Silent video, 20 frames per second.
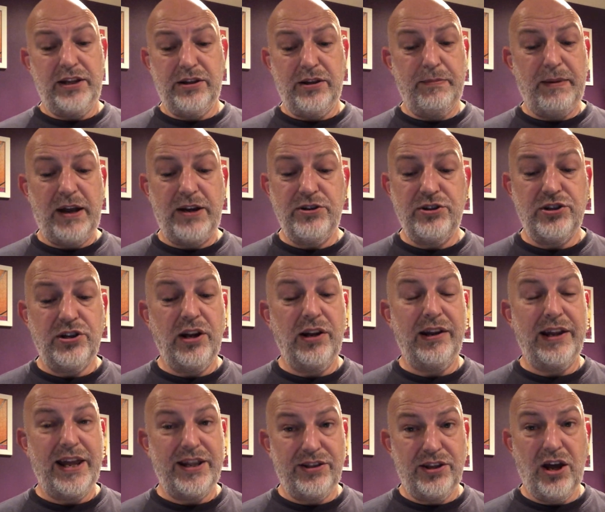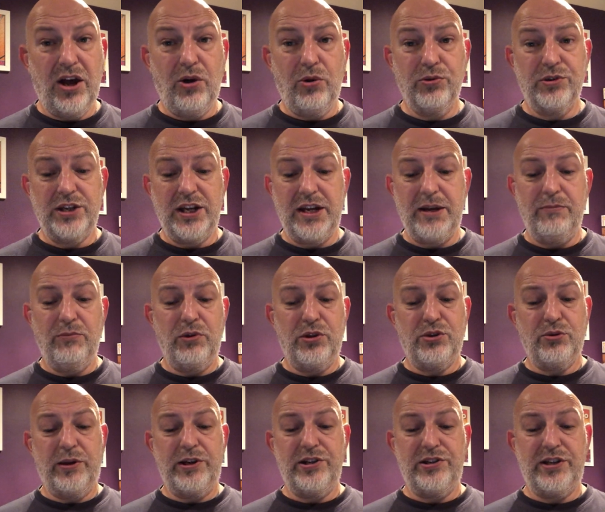bench, led the whole team with
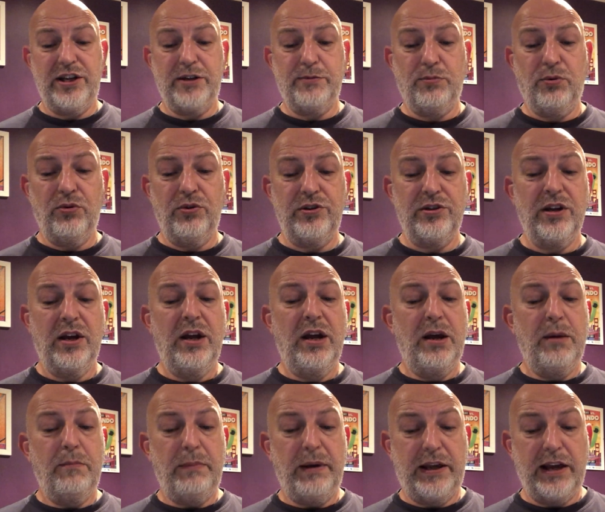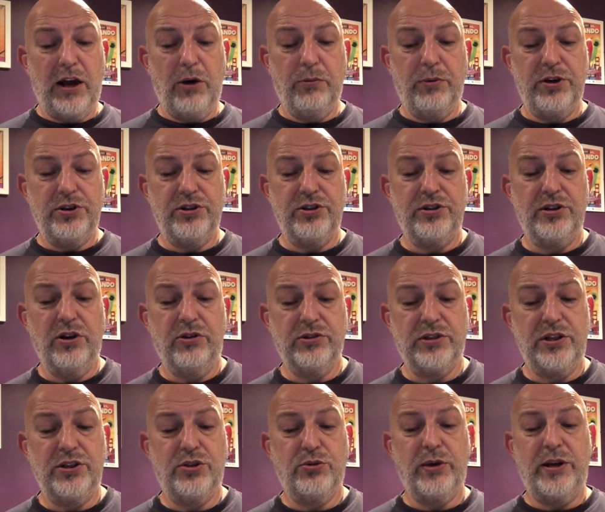26 points. Mikal Bridges knocked
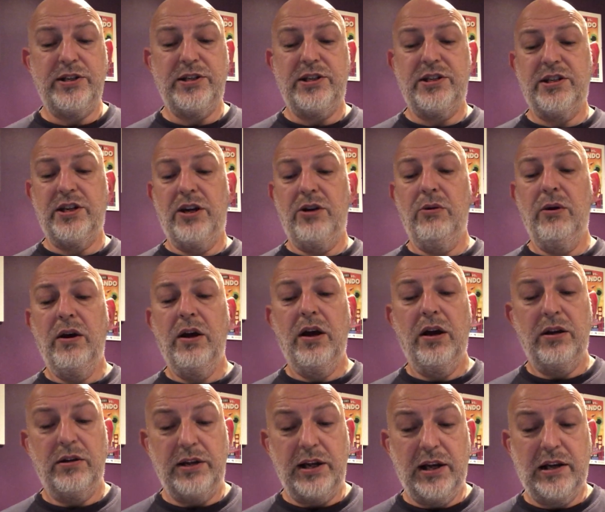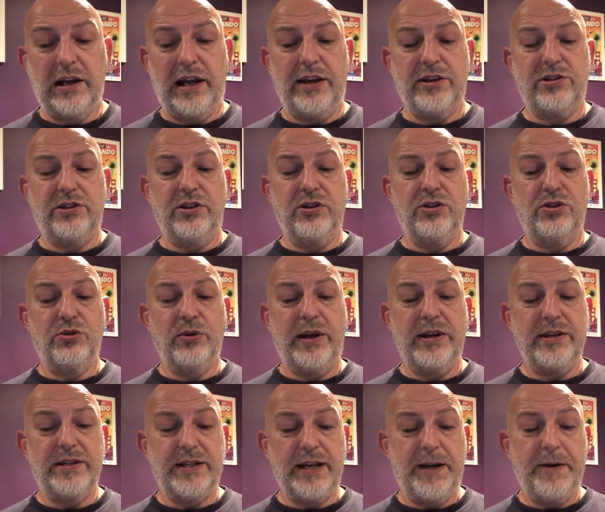in 22, Nick Claxton
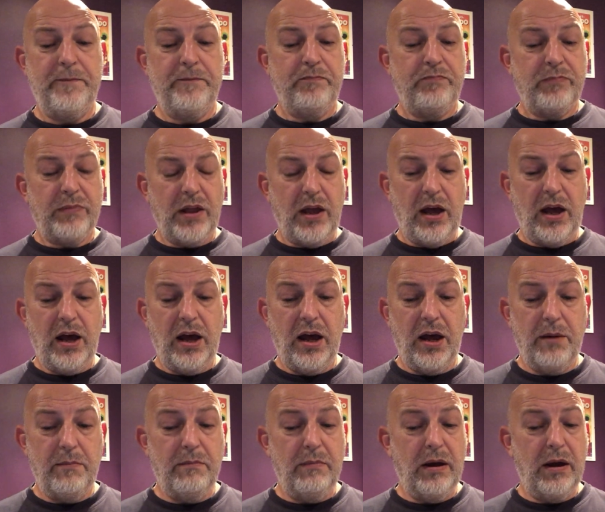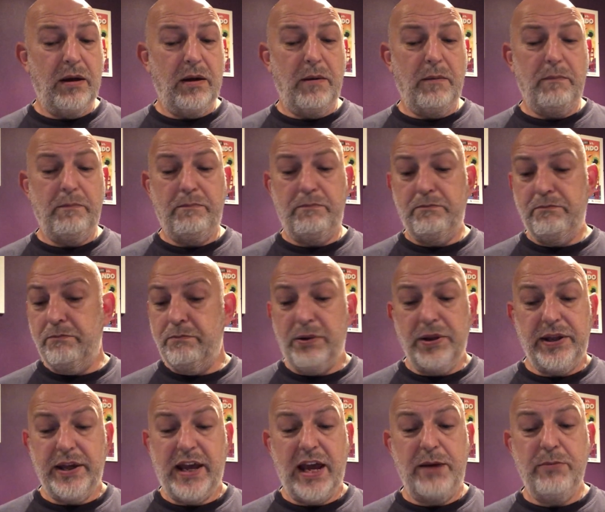20. But
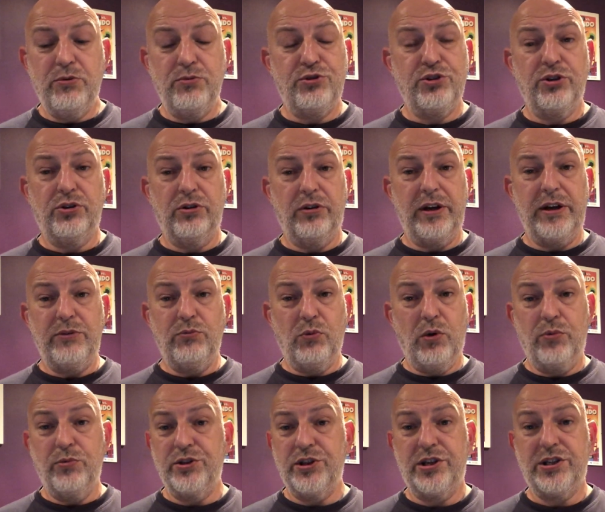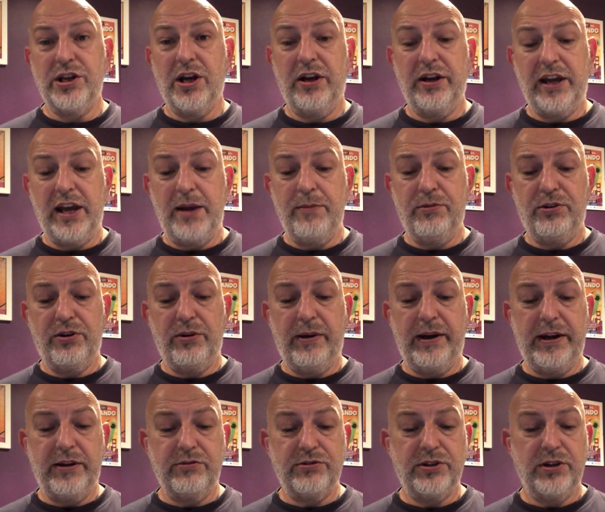they came up short in what was a tight game
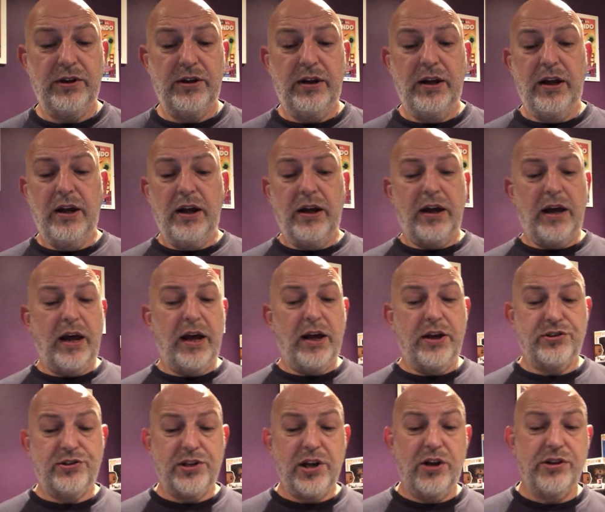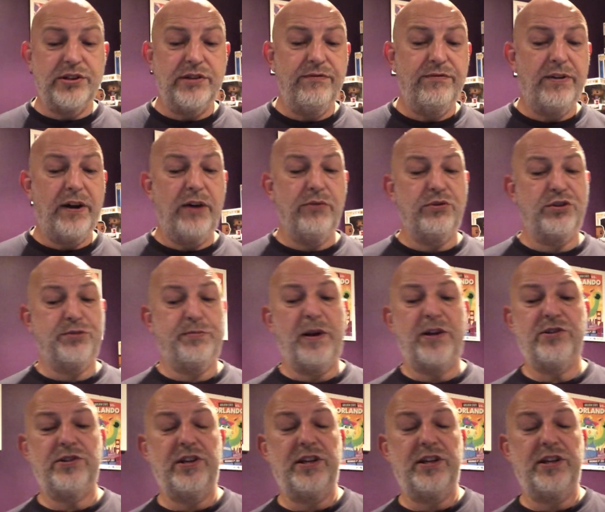throughout. Starting 5 was Spencer